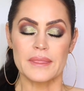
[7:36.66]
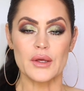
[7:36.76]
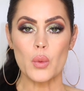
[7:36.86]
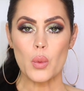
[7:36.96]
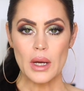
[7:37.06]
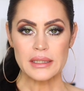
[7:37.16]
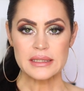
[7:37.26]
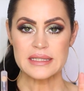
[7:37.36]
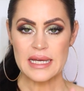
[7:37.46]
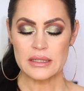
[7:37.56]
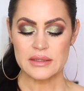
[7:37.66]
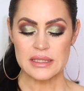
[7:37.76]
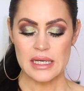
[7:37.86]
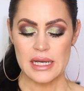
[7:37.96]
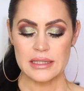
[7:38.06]
The one
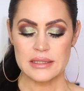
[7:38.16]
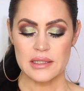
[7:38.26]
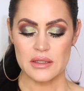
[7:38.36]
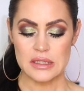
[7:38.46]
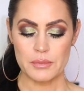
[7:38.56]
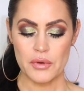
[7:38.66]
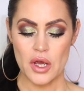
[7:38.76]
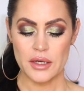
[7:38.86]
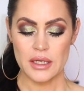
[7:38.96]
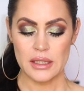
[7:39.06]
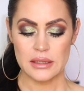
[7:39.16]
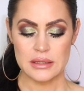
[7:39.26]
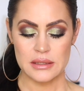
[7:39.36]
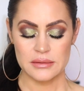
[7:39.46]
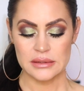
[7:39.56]
downside to this
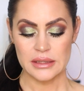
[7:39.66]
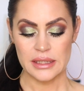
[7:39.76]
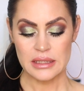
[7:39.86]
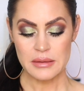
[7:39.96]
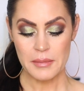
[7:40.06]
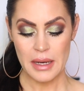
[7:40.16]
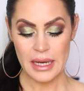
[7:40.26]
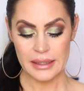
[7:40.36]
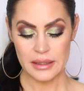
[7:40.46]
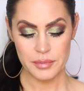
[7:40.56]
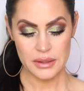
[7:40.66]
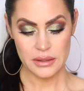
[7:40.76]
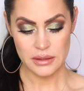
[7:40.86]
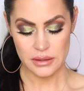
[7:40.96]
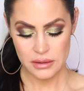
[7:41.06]
product, in my
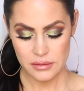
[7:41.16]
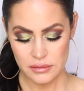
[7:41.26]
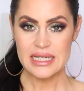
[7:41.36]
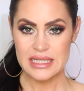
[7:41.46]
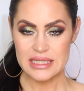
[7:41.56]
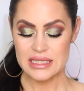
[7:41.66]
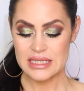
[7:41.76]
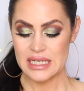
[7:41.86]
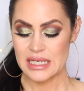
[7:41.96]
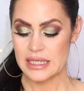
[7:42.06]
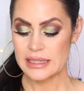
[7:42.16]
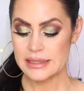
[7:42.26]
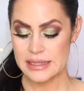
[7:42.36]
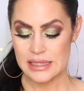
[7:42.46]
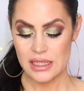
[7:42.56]
opinion, is
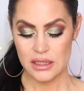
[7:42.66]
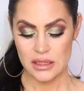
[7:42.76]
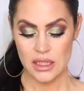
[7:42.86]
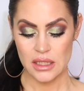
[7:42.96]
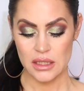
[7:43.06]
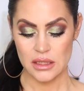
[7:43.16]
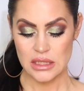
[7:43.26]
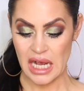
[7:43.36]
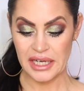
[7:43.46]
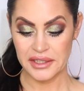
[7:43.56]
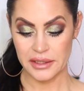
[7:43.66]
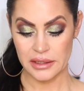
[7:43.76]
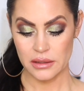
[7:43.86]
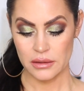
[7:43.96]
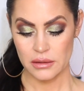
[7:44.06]
it's
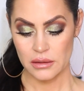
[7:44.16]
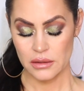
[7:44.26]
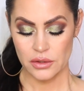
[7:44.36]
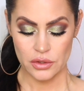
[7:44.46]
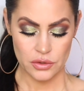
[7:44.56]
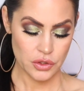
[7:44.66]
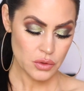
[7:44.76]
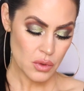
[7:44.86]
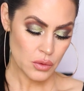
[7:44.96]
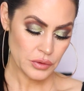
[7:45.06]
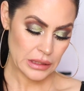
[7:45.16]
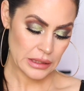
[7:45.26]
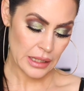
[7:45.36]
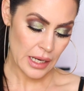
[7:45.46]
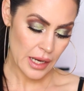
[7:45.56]
tiny. You only
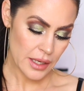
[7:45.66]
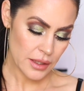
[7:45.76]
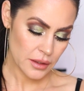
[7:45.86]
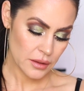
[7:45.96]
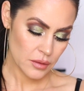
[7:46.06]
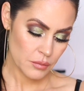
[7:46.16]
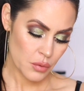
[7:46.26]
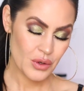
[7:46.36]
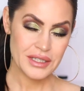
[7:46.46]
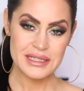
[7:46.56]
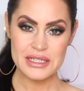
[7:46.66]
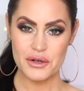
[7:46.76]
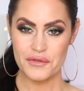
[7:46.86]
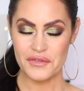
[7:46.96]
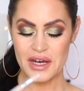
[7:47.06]
get
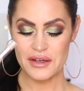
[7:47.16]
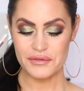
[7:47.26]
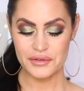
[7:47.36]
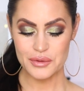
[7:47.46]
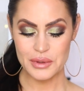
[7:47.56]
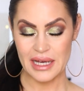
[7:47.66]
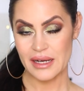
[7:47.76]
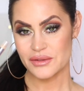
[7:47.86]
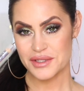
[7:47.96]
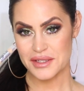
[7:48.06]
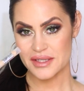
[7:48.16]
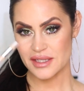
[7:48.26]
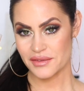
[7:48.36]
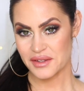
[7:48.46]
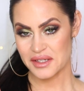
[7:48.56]
0.05 fluid ounces
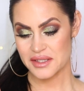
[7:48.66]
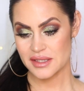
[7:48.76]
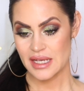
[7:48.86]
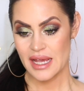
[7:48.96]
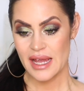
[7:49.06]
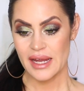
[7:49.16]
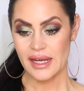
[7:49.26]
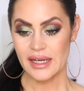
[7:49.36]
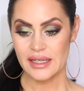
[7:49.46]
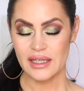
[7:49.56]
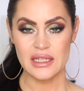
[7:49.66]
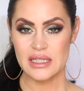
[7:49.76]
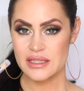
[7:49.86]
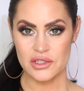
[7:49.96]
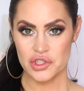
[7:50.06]
in this. And it
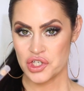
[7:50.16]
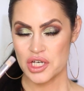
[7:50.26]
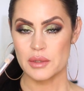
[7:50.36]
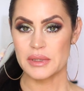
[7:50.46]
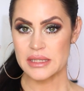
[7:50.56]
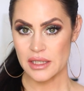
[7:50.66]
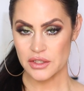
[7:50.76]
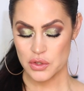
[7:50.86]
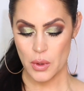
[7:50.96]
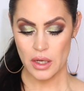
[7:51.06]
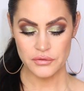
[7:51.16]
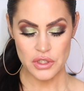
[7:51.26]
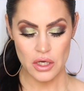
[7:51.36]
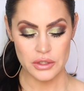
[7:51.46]
isn't cheap, it's like $12.